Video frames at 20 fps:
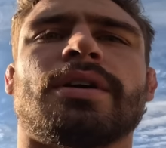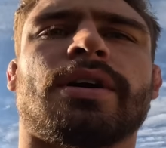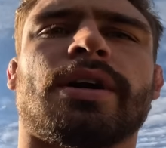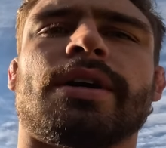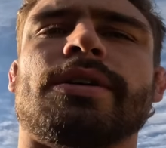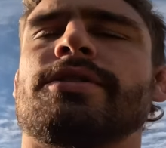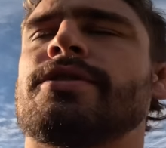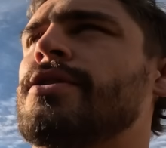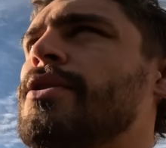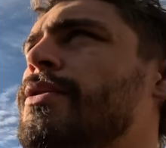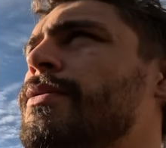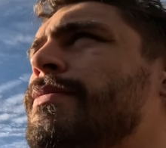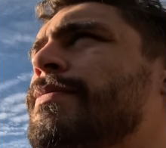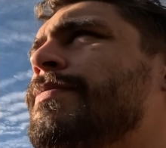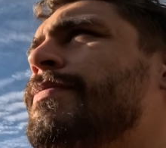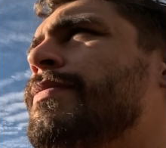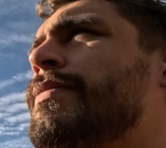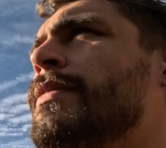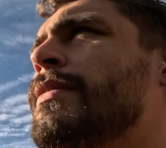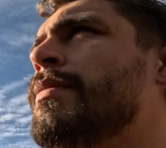All right, so
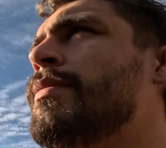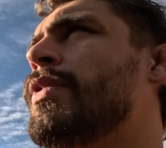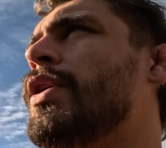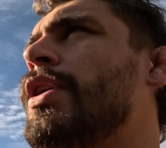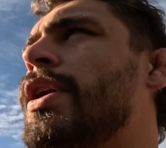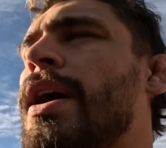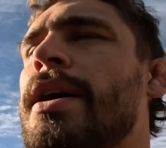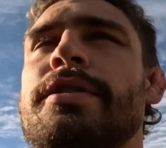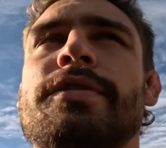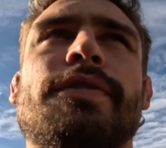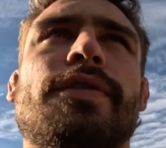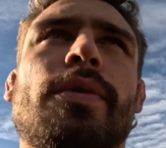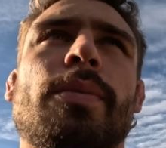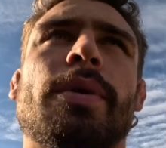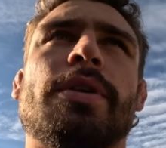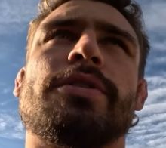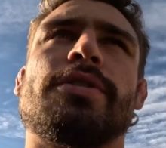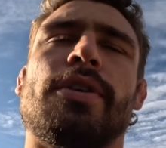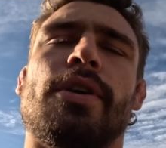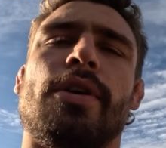bought a house a few
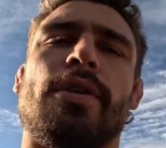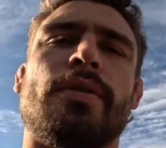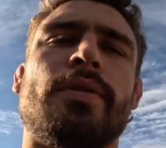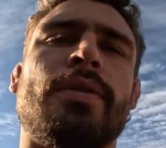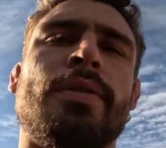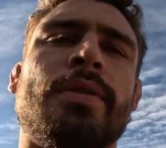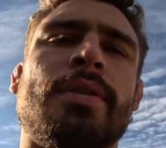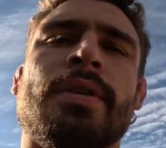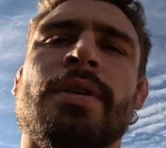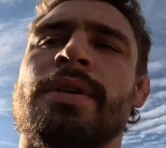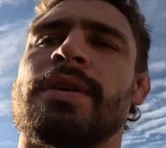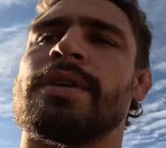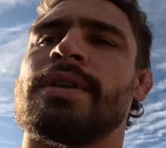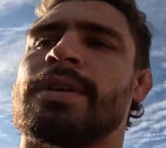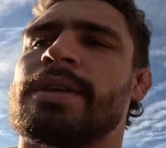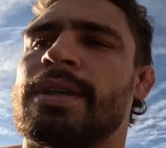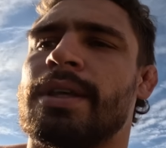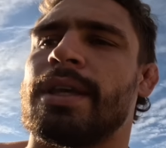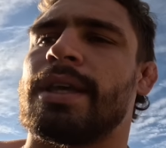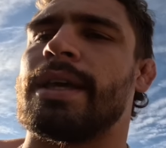months ago,
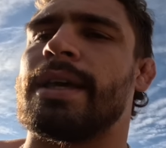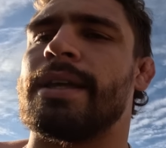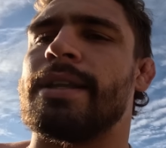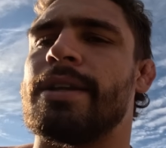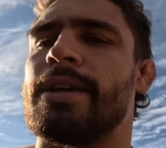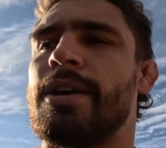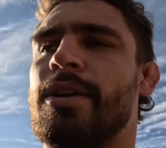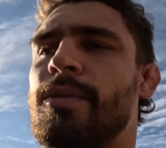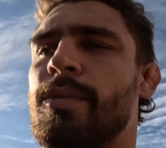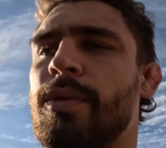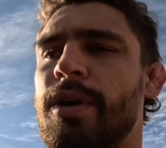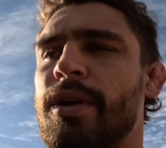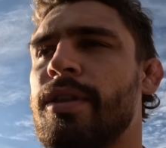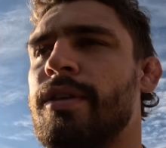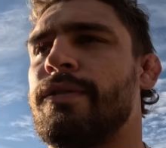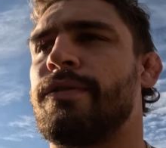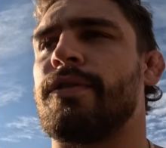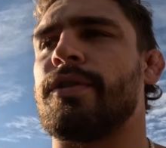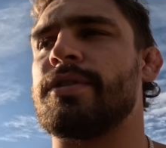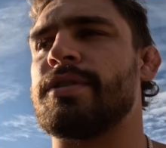and uh, one of
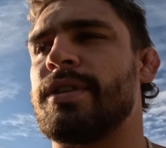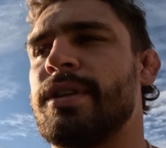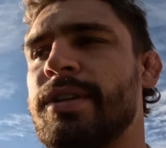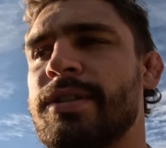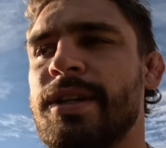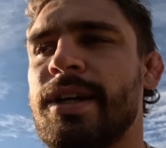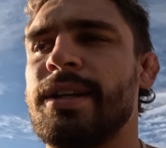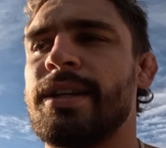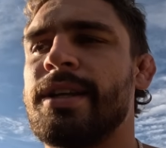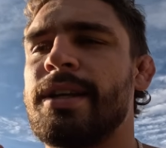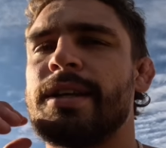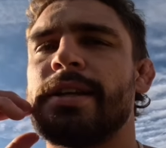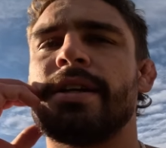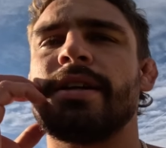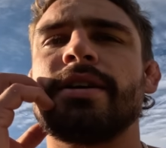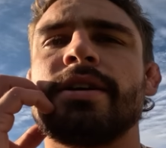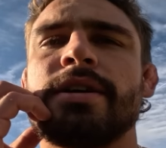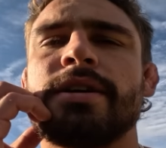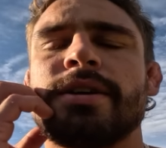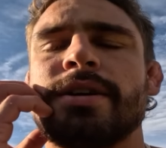the first things I
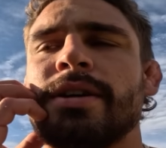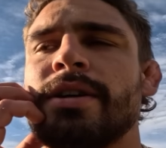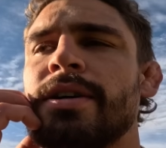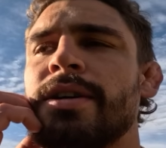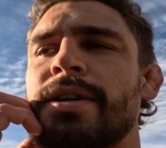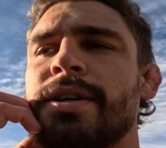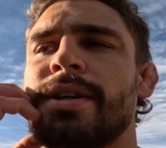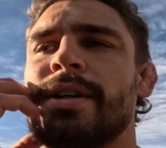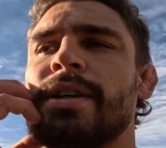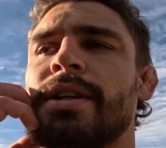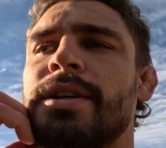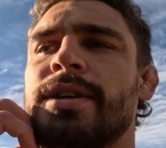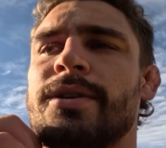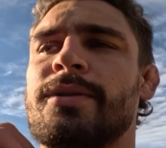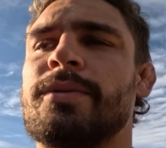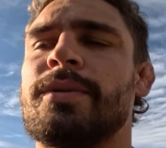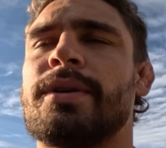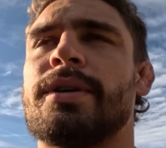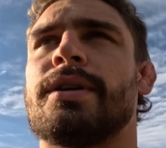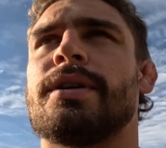did
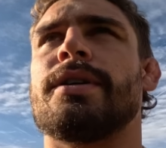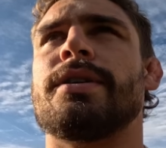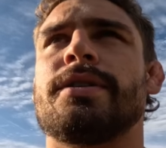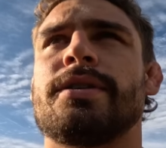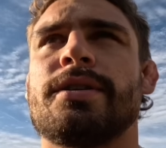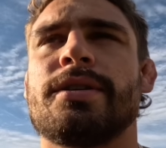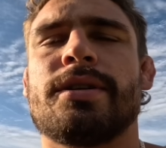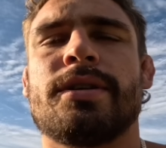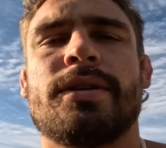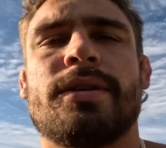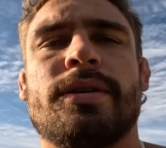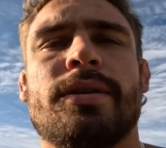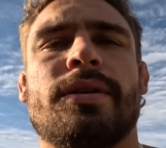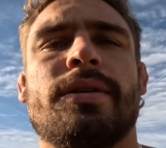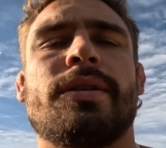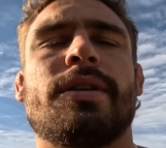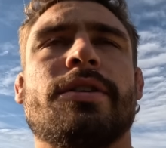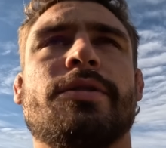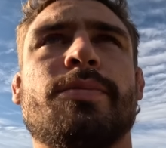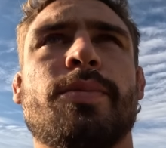was
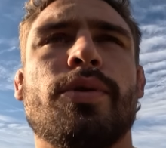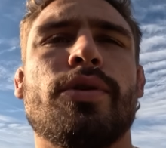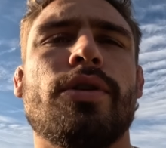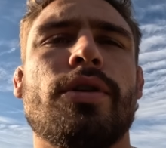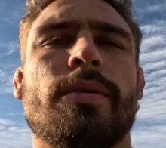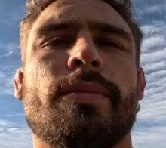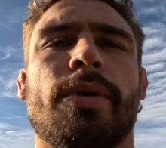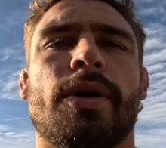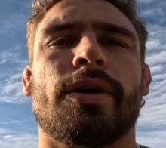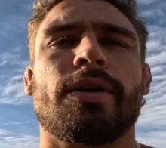this pull-up